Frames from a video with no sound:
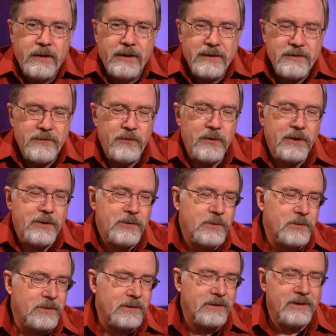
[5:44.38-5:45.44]
That's very
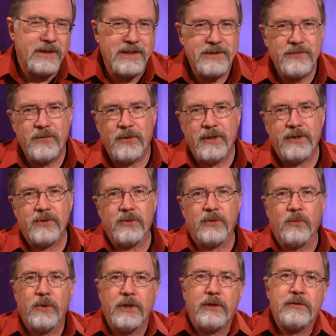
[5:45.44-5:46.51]
cool. That's very cool.
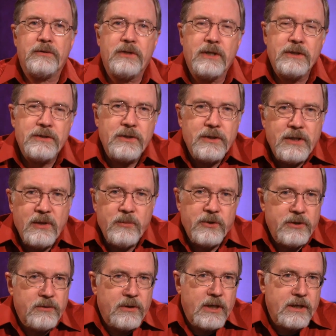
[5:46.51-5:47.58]
What other things are you keeping
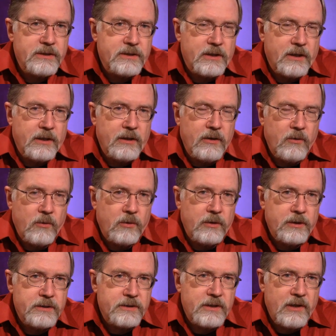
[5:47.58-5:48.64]
your eyes on, or
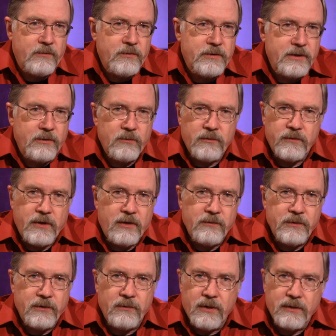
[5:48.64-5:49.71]
is everything
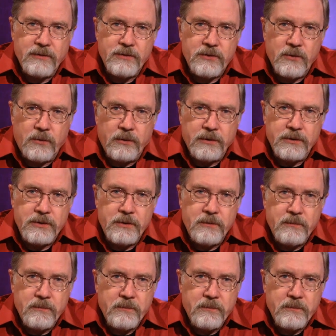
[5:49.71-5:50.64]
revolving around storage?